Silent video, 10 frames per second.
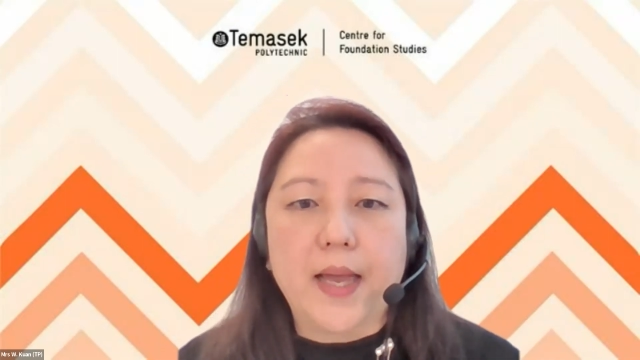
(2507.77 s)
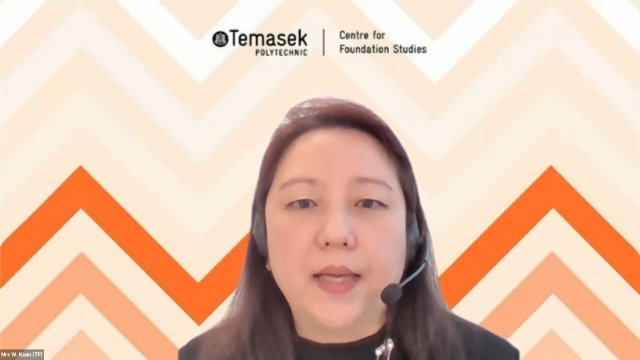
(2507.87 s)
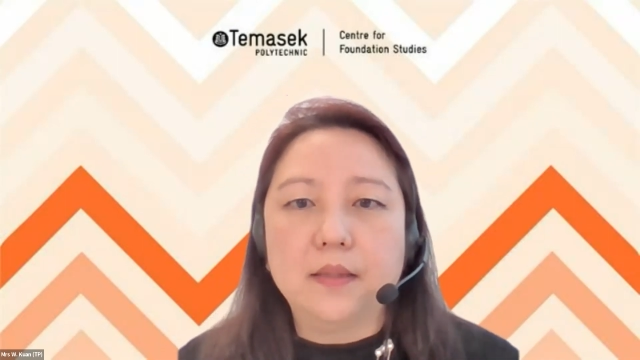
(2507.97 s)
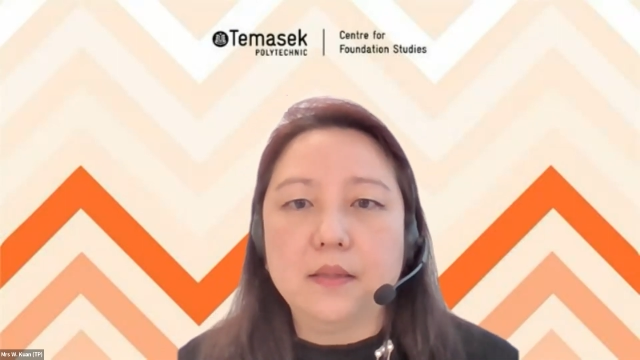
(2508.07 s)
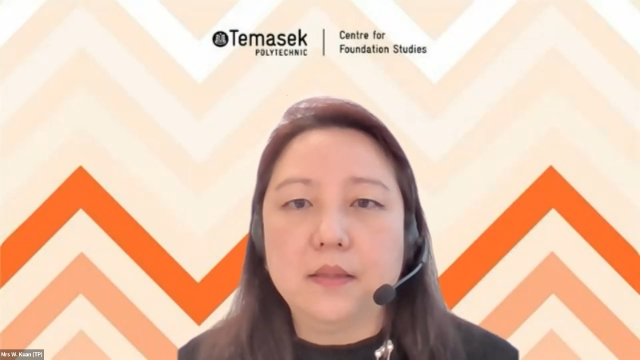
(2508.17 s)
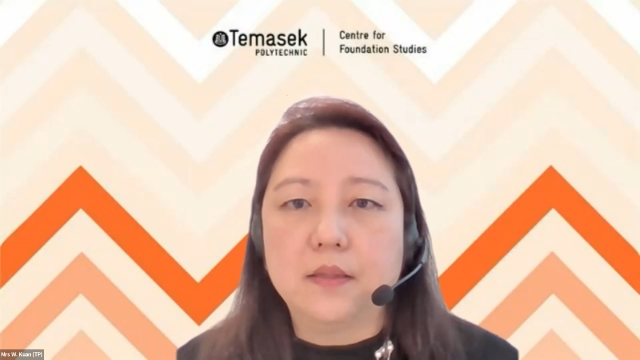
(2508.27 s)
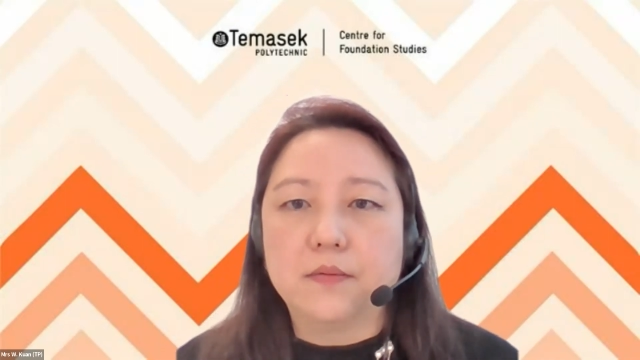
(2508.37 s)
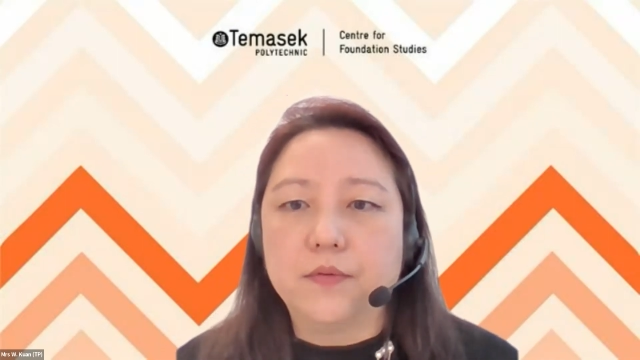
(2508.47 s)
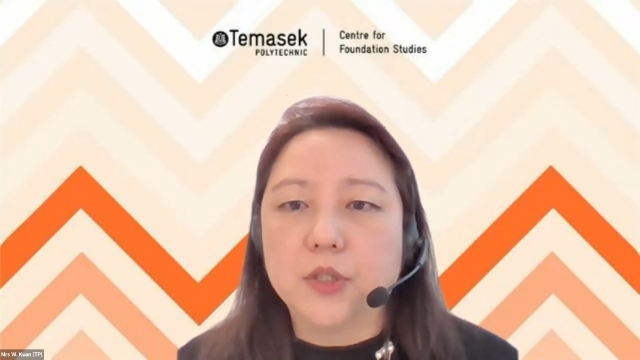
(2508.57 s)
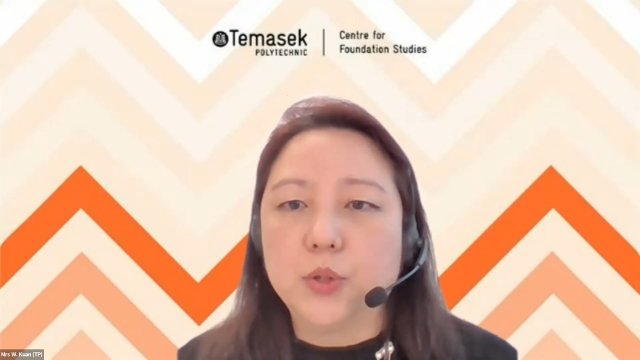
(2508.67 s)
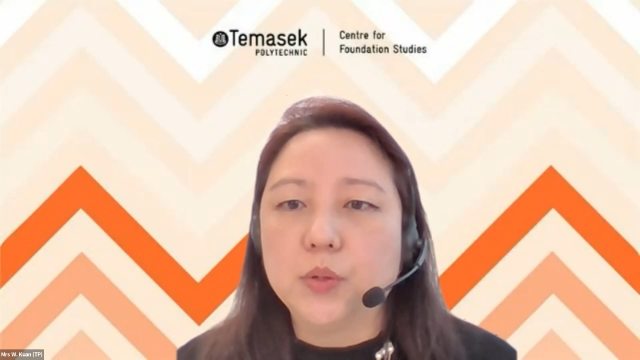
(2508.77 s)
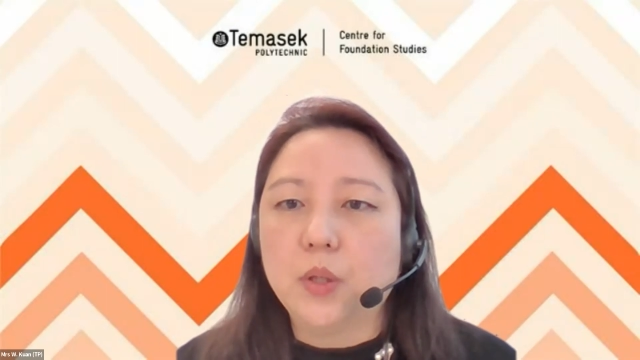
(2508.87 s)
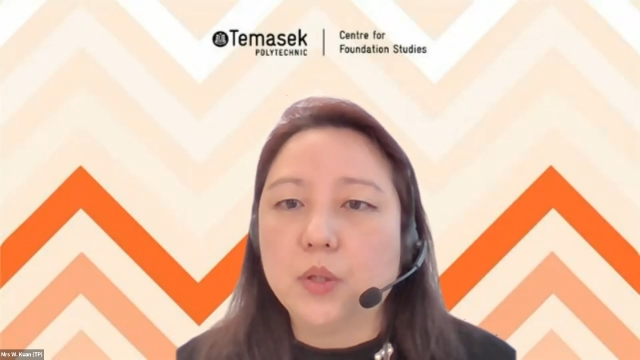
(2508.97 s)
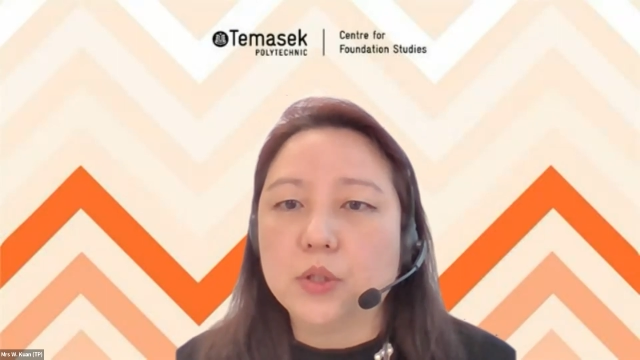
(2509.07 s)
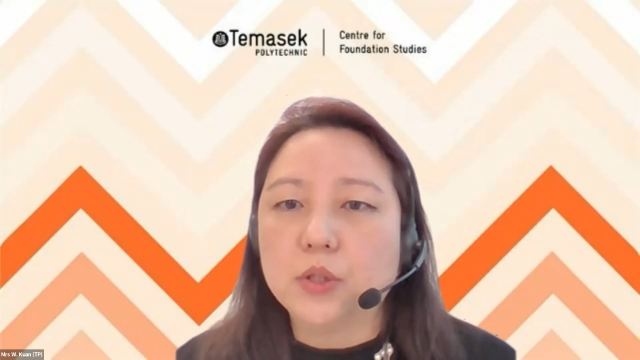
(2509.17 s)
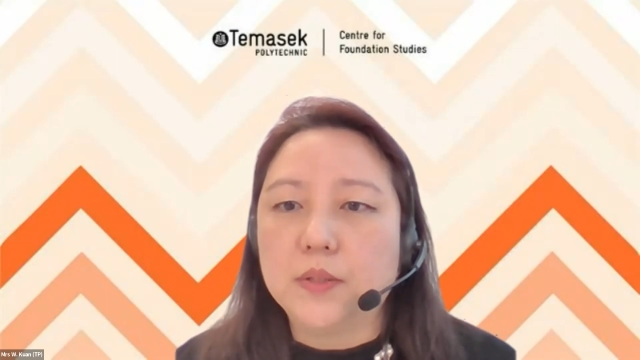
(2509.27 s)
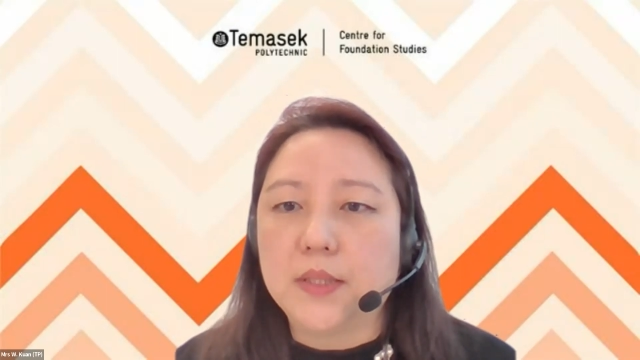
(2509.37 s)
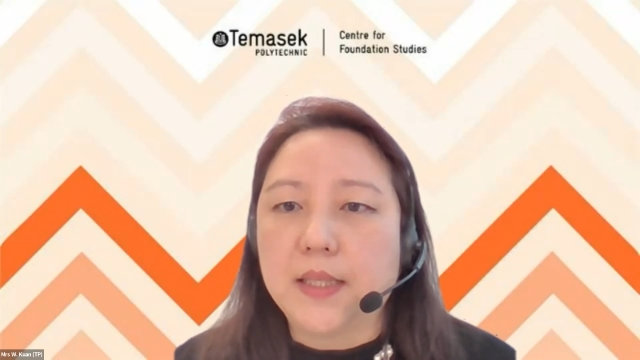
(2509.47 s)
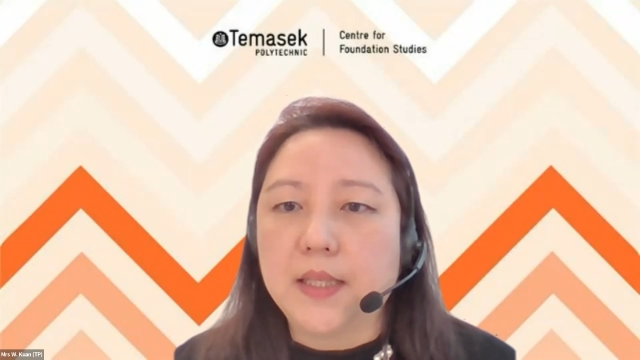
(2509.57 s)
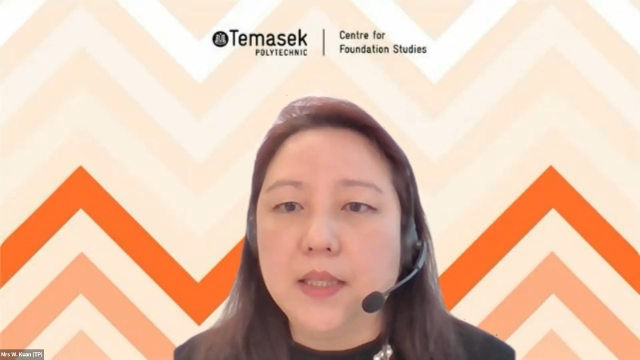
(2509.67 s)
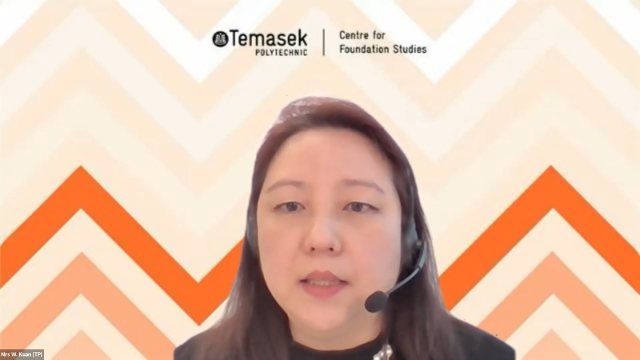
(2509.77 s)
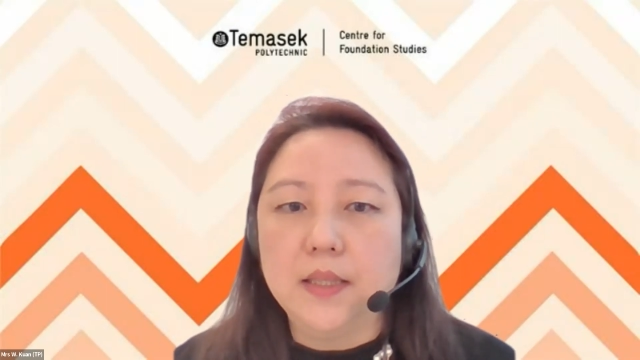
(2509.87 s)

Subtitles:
end the virtual talk today?